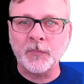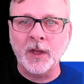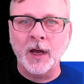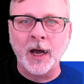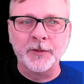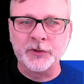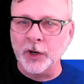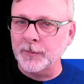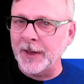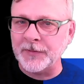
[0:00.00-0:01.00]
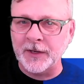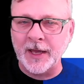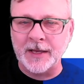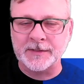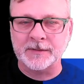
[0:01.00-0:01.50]
The drone method
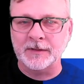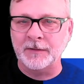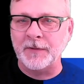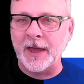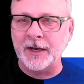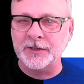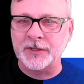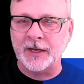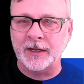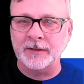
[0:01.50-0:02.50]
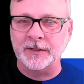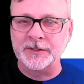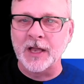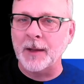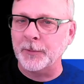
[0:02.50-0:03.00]
has the advantage that it
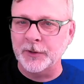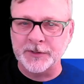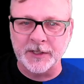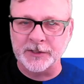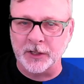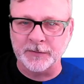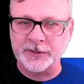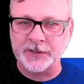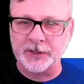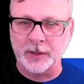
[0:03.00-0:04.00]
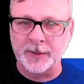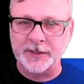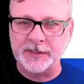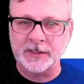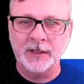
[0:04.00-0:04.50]
does not produce any surface
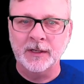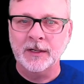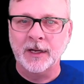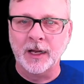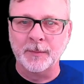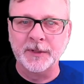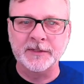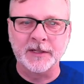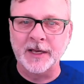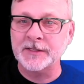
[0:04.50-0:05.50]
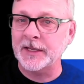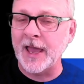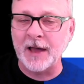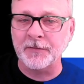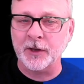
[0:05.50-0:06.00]
disturbance. It's less than
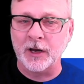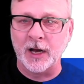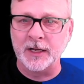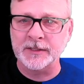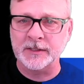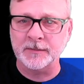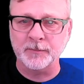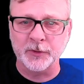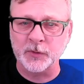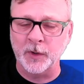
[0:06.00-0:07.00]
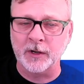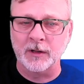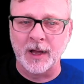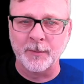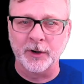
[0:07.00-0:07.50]
half the cost per square
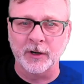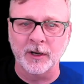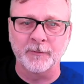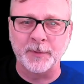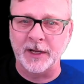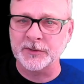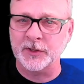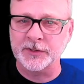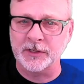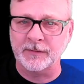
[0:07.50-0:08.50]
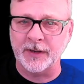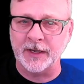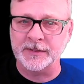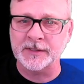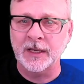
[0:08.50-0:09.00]
kilometer of pedestrian
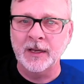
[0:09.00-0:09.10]
surveys.